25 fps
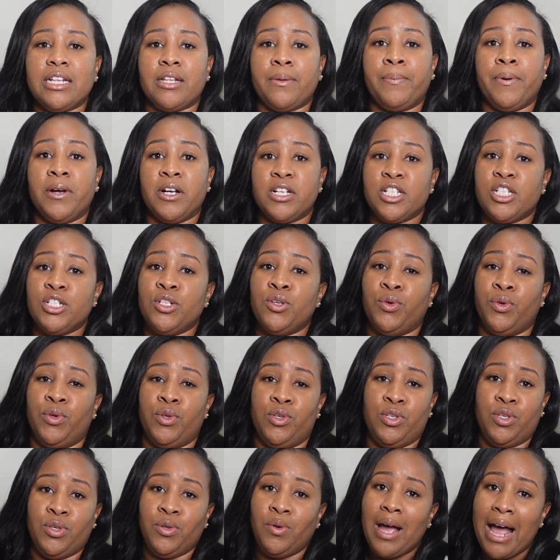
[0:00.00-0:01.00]
the person who
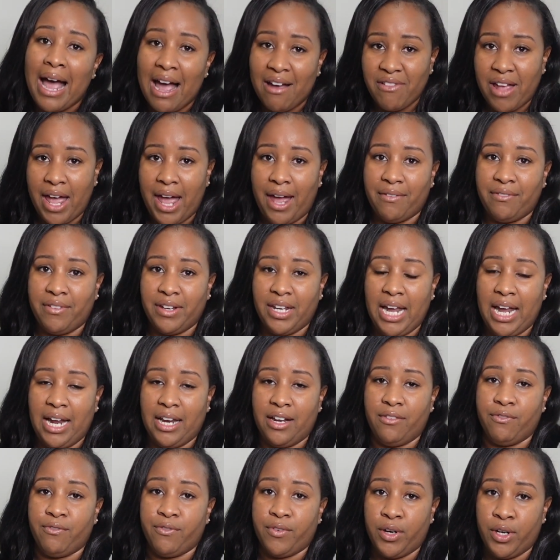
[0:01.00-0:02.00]
you have
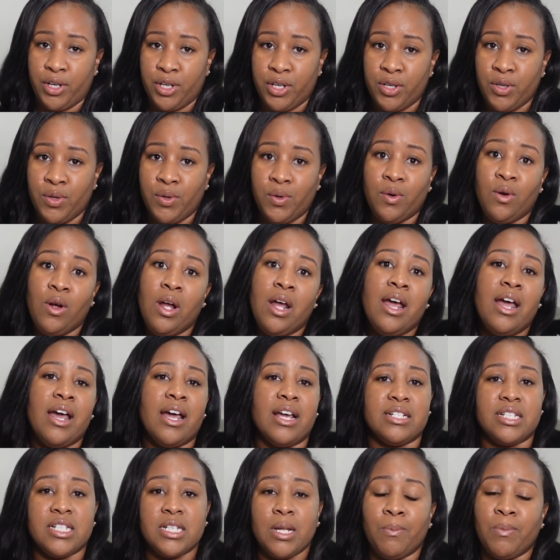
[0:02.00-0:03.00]
advocating for you
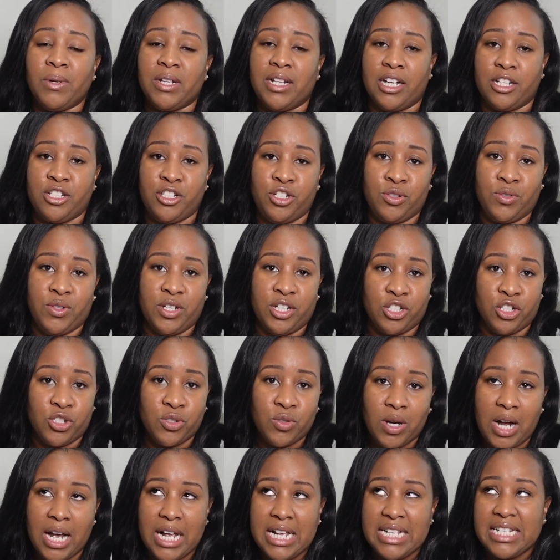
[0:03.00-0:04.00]
is someone that you can
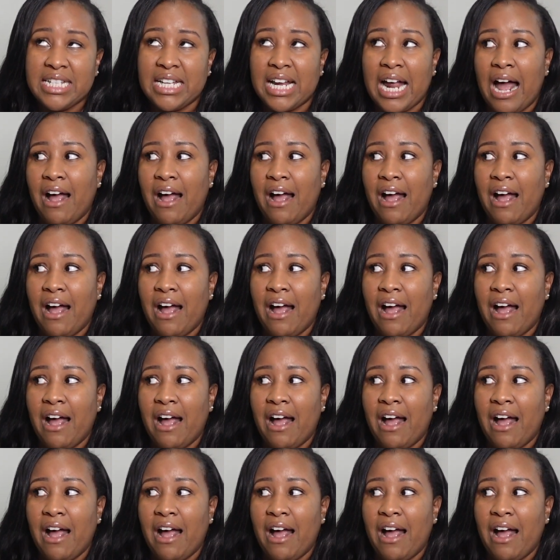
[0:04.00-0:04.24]
trust.